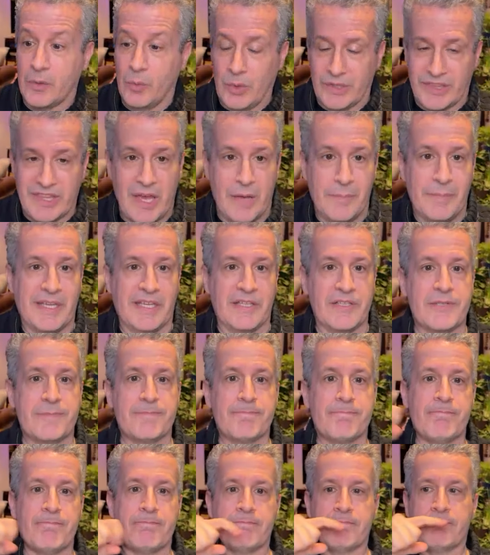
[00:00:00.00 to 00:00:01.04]
What that means?
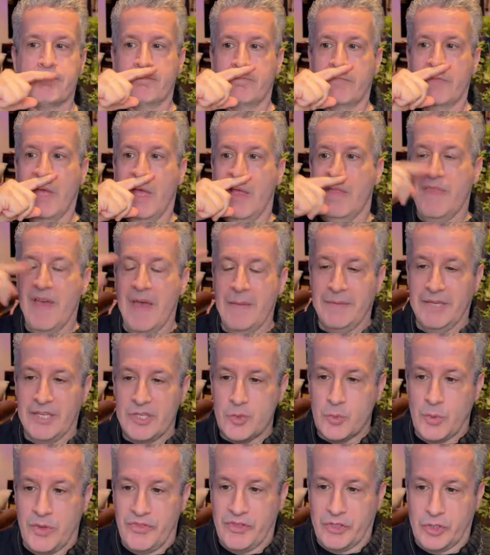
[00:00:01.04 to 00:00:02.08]
That
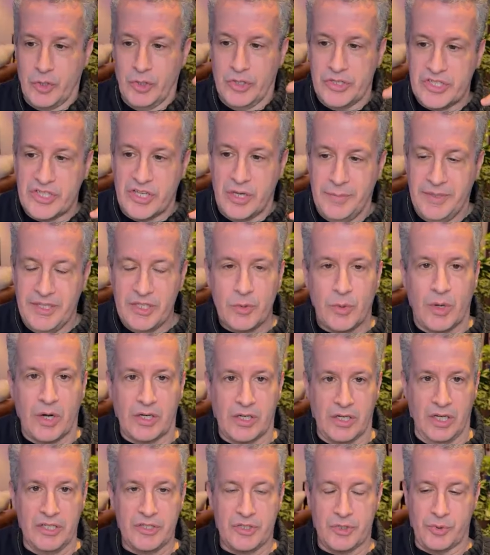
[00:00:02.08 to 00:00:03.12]
means when the goods come into our
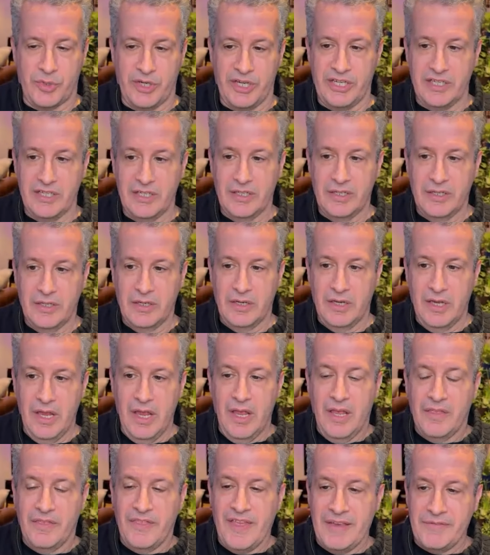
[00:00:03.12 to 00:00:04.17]
country,
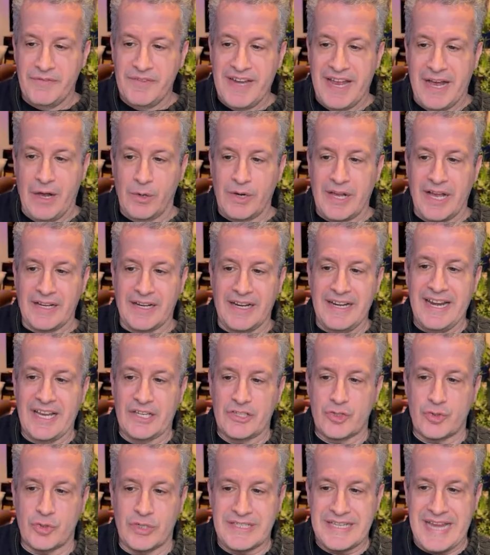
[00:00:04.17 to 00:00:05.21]
they've now got an
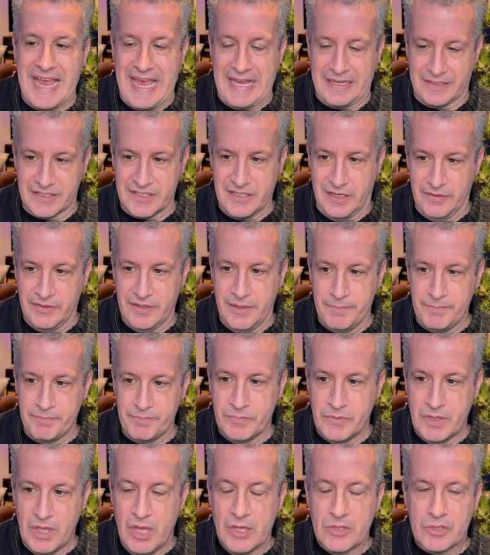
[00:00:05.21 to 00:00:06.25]
extra tax on them.
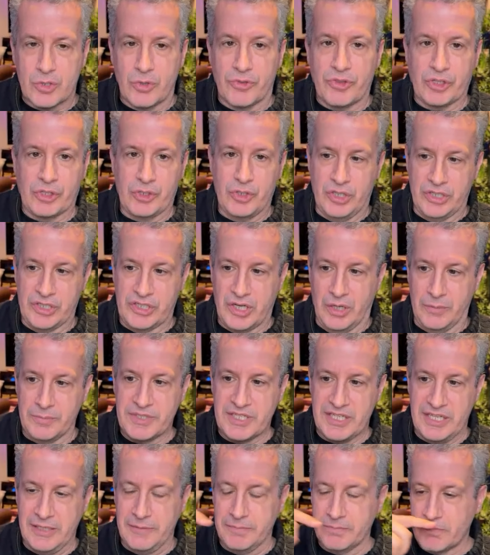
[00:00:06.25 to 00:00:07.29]
So the good comes
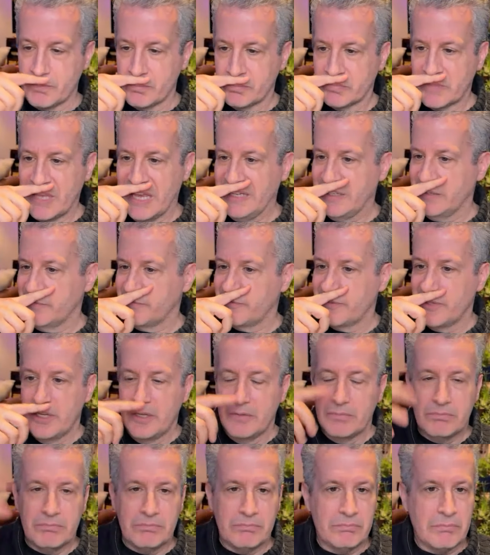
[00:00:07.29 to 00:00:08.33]
in, and if
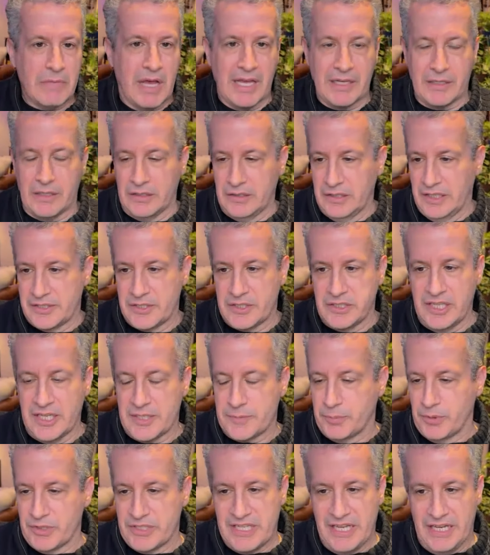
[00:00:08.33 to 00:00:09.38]
let's
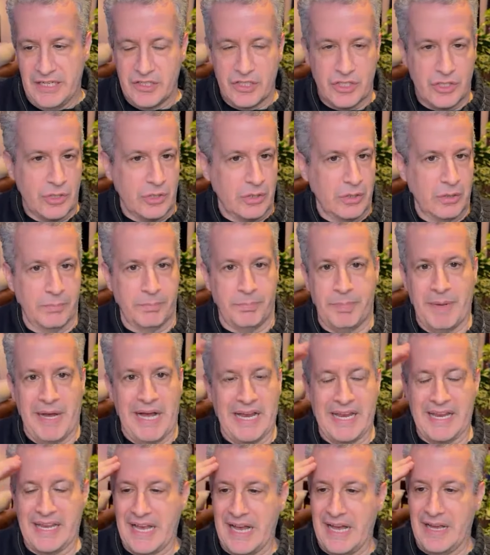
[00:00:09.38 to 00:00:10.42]
pretend you're
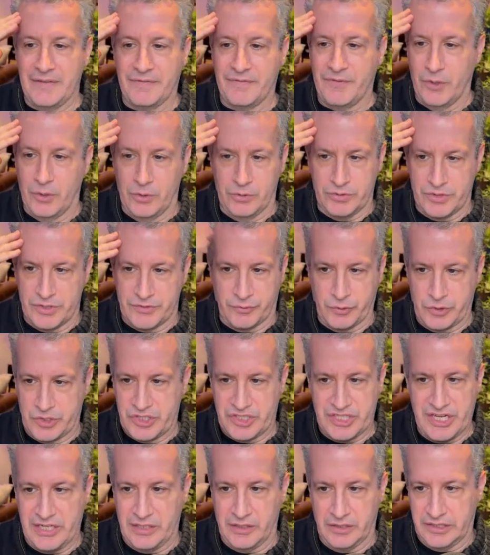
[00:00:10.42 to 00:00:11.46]
buying iPhones for
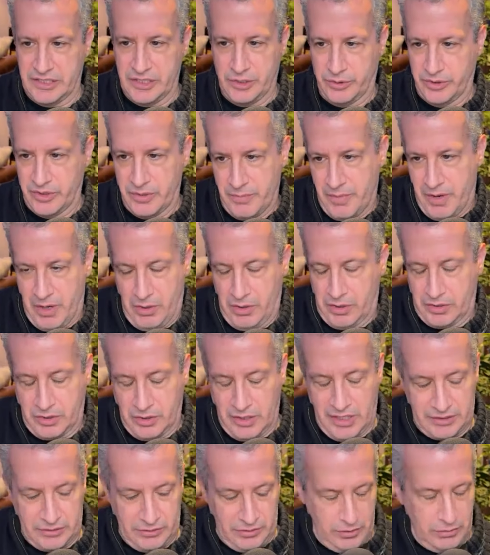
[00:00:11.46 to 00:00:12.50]
sale here in America,
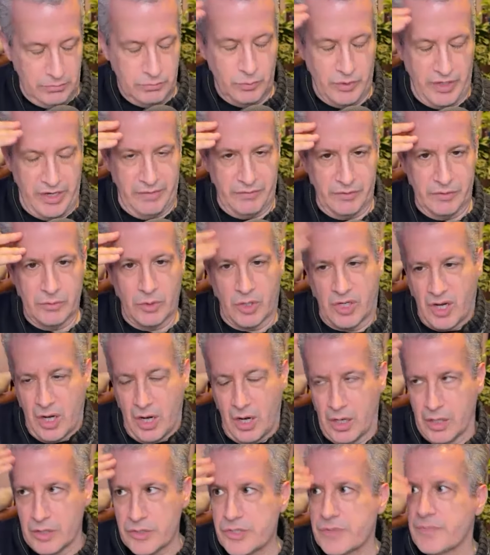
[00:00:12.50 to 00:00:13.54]
I don't know, whatever, or
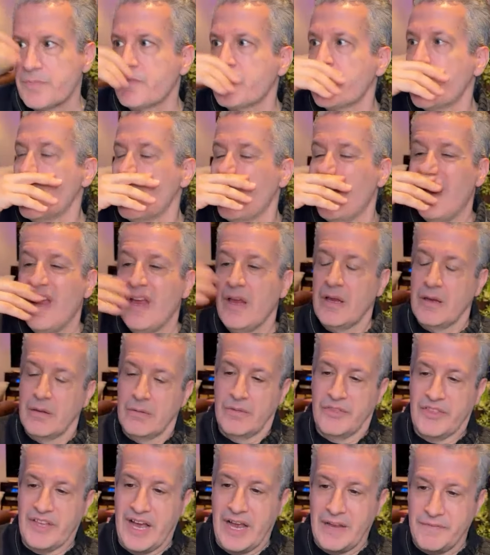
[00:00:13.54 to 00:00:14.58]
cars.
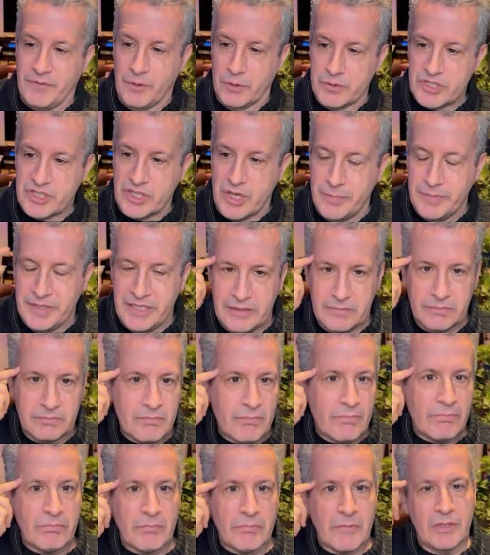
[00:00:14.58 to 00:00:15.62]
The iPhones come in,
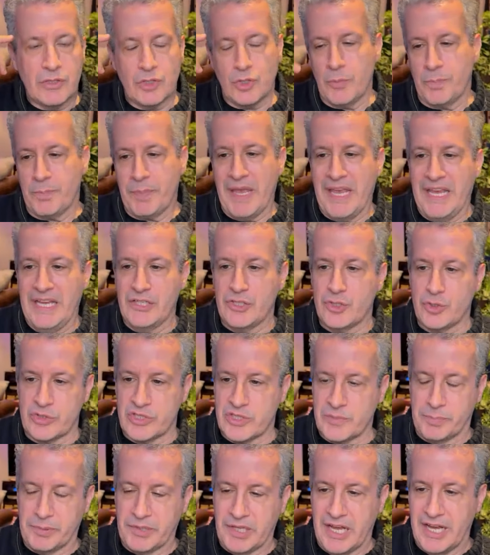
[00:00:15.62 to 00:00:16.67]
you paid your
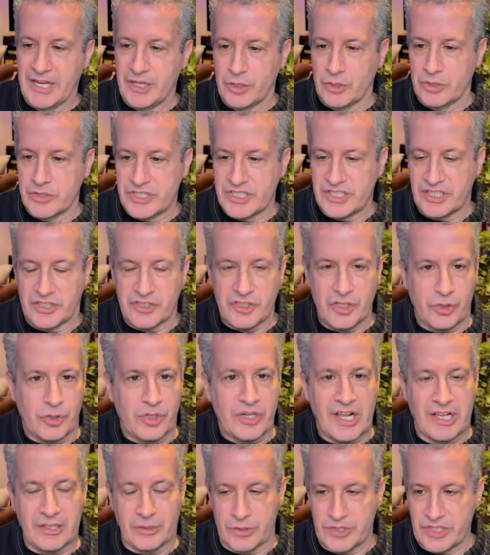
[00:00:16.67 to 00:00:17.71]
supplier
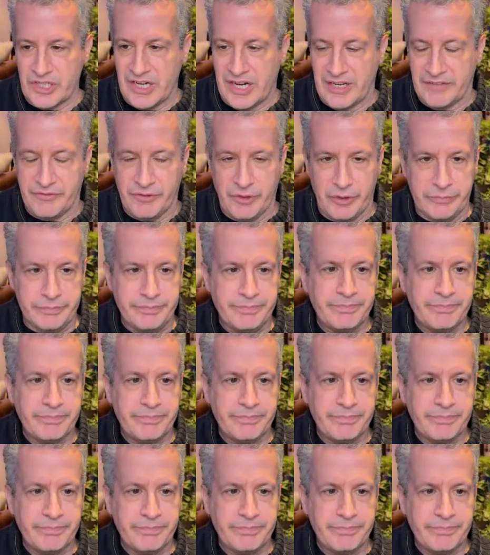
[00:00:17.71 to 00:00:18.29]
$600 an iPhone.